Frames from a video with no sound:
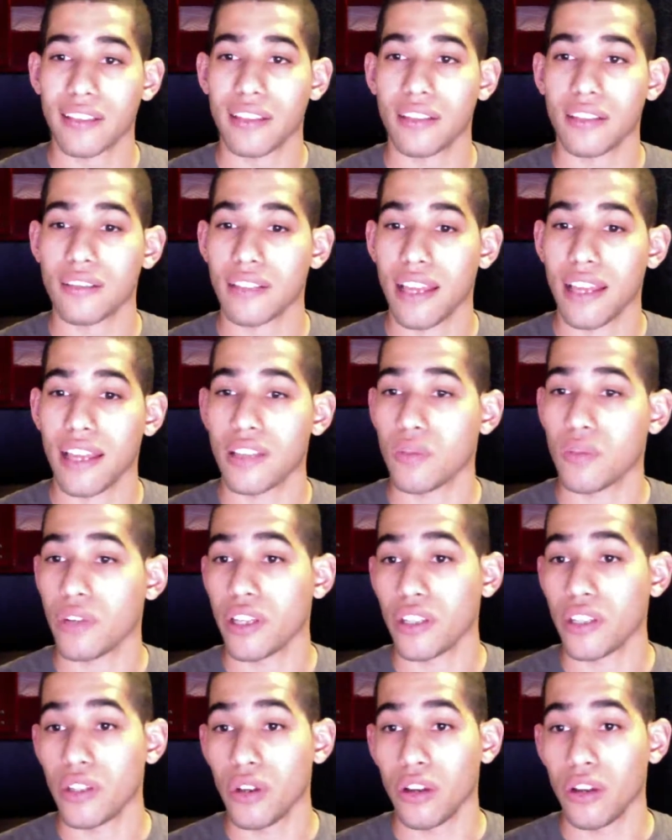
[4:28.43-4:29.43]
and says, "What are
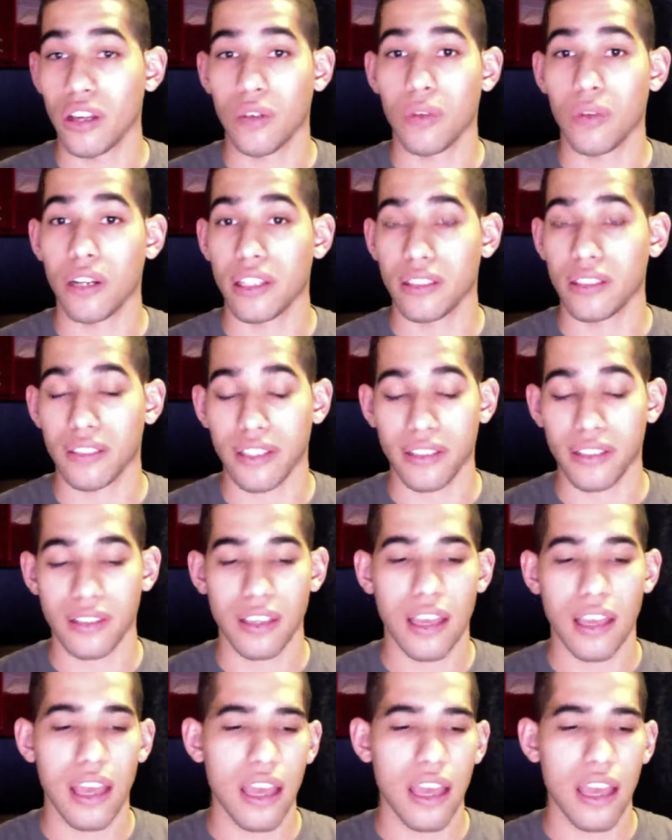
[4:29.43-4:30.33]
you doing? What is this?"